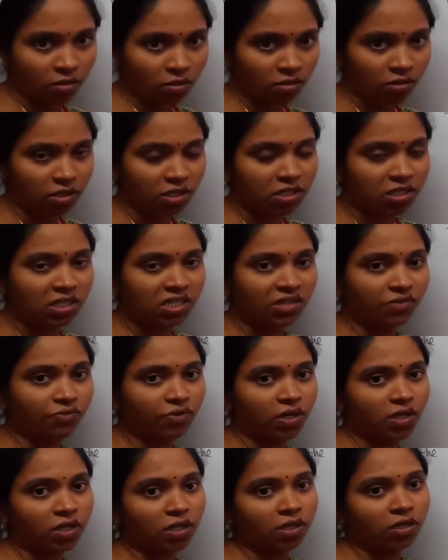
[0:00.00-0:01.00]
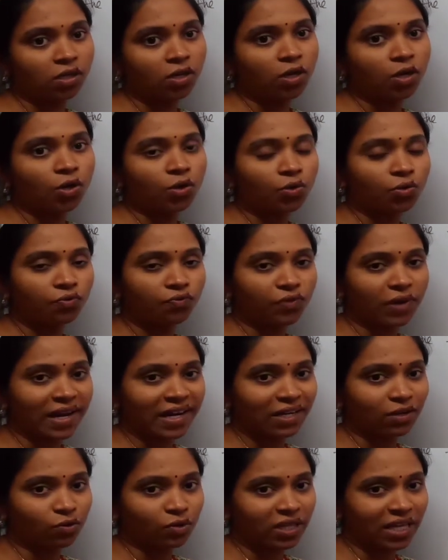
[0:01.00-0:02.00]
This is the way to
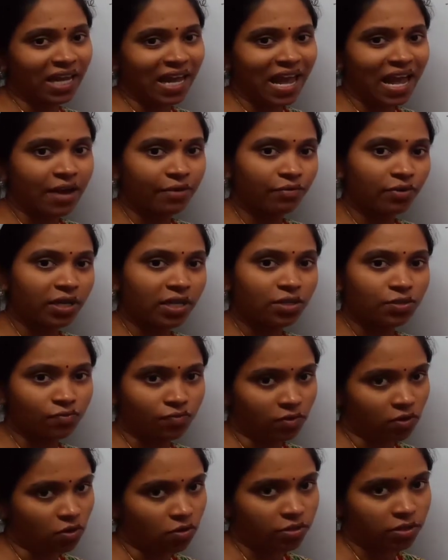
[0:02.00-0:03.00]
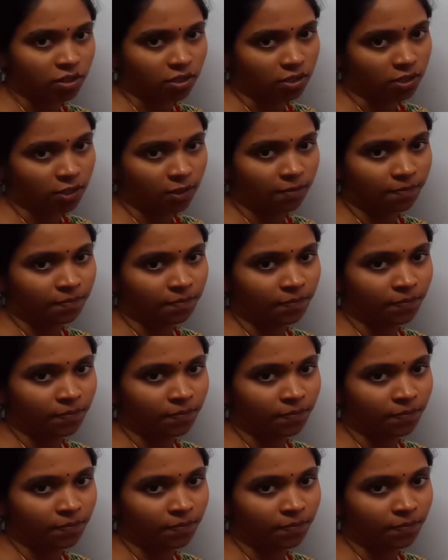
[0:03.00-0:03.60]
find out the average velocity.